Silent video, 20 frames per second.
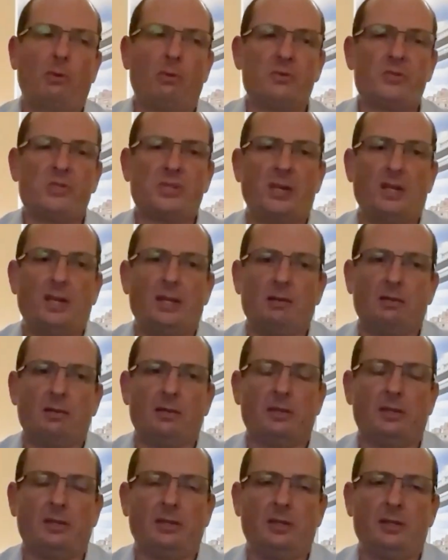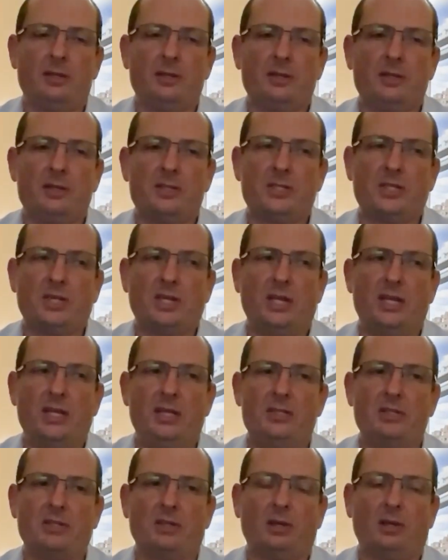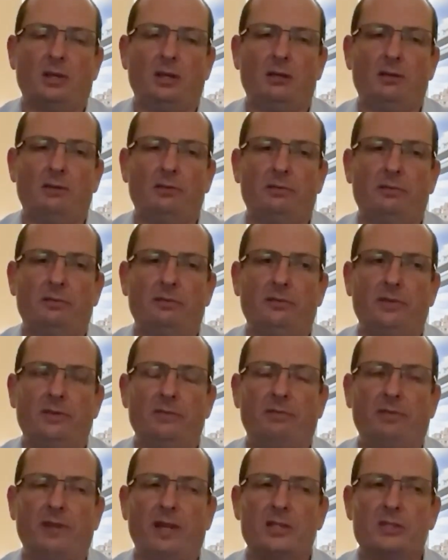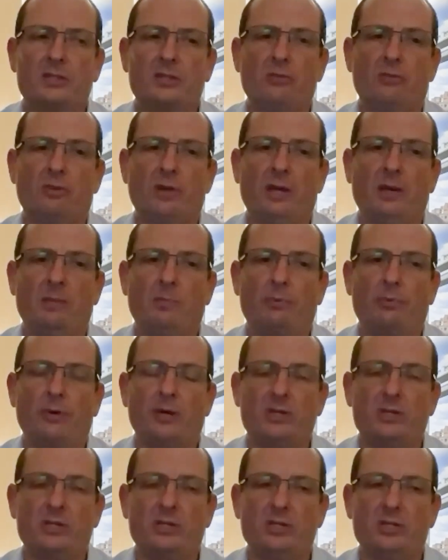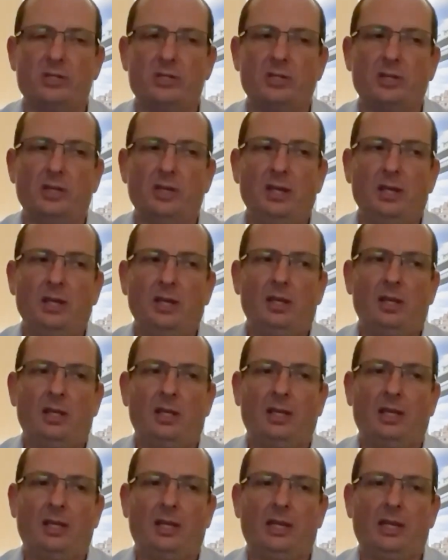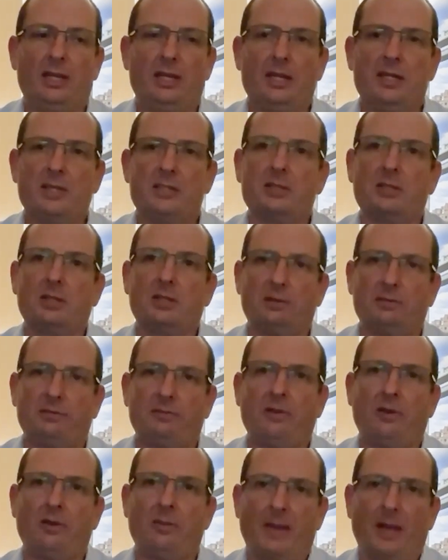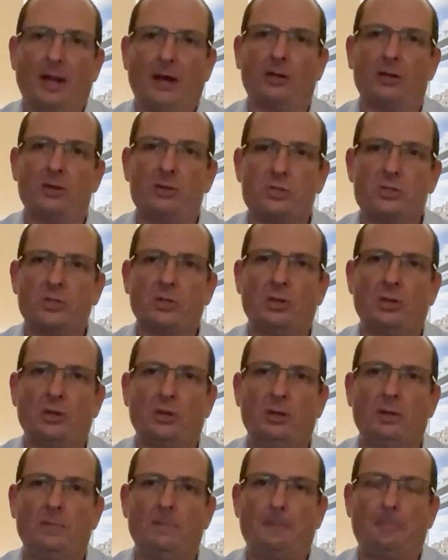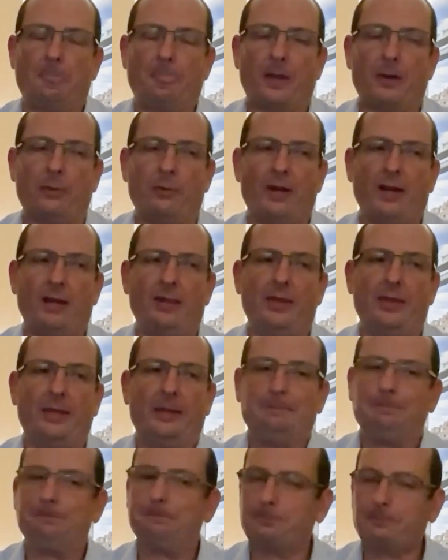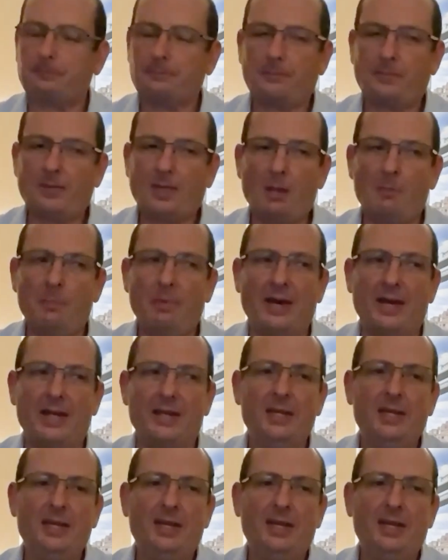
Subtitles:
all seeing the seeds of inflationary pressures. Clearly, there's a fair amount of concern around that. But,